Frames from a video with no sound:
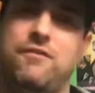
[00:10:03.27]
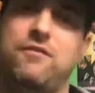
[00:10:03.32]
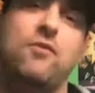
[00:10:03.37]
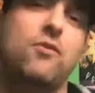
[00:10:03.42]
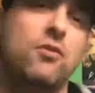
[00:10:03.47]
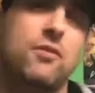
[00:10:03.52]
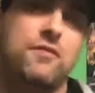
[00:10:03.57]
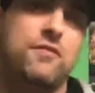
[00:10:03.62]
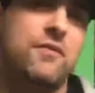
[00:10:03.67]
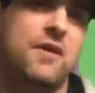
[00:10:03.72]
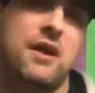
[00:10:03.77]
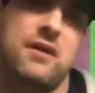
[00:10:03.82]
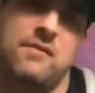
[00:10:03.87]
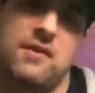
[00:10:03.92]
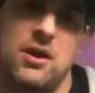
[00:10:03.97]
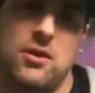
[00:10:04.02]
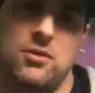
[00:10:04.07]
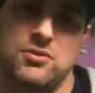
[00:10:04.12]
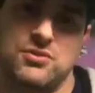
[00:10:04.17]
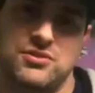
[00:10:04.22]
4 or 5
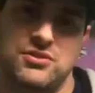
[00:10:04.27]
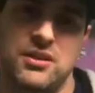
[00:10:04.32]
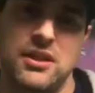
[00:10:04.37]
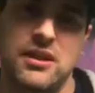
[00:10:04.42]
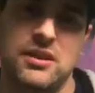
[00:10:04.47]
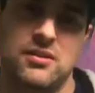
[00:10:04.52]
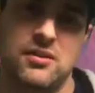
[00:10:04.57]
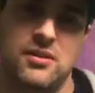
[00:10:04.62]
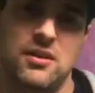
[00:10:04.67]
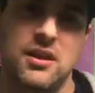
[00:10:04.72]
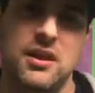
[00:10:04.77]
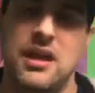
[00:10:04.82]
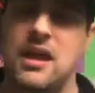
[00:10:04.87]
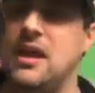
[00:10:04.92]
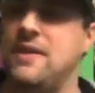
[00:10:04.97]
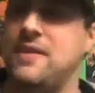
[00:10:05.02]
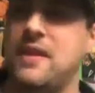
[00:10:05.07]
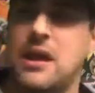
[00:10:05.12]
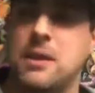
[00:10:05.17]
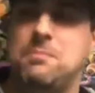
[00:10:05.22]
hours later,
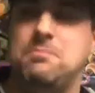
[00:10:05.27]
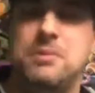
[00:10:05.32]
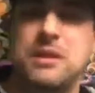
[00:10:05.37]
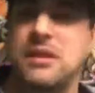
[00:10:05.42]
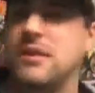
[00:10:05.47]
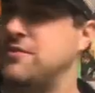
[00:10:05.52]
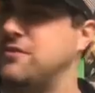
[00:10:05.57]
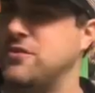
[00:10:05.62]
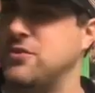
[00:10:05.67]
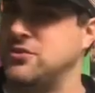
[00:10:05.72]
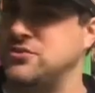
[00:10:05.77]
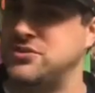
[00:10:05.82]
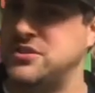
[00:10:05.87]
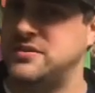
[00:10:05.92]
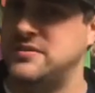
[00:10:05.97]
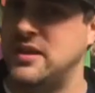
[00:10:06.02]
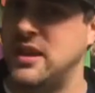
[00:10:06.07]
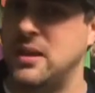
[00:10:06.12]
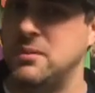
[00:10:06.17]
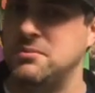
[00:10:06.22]
and then I beat it first
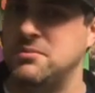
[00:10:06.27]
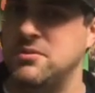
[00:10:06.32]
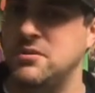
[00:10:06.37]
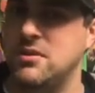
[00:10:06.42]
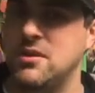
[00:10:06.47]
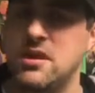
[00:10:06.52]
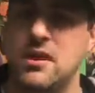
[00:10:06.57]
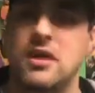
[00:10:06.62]
attempt.